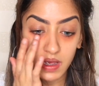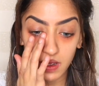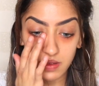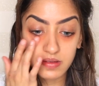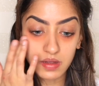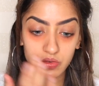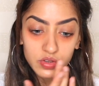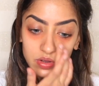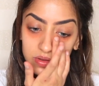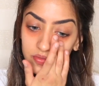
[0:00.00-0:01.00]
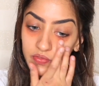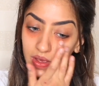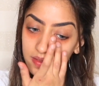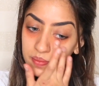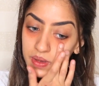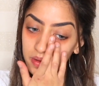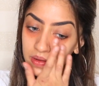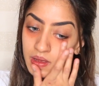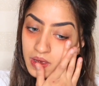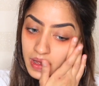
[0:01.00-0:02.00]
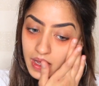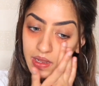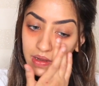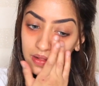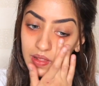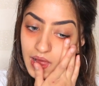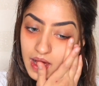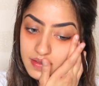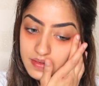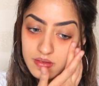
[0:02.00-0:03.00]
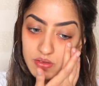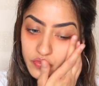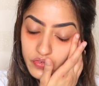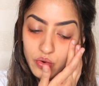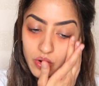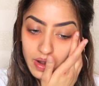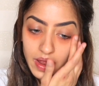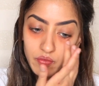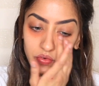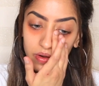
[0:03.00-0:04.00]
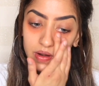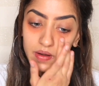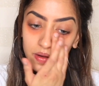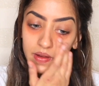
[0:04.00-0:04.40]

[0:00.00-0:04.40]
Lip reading: It's such a good investment and it lasts forever,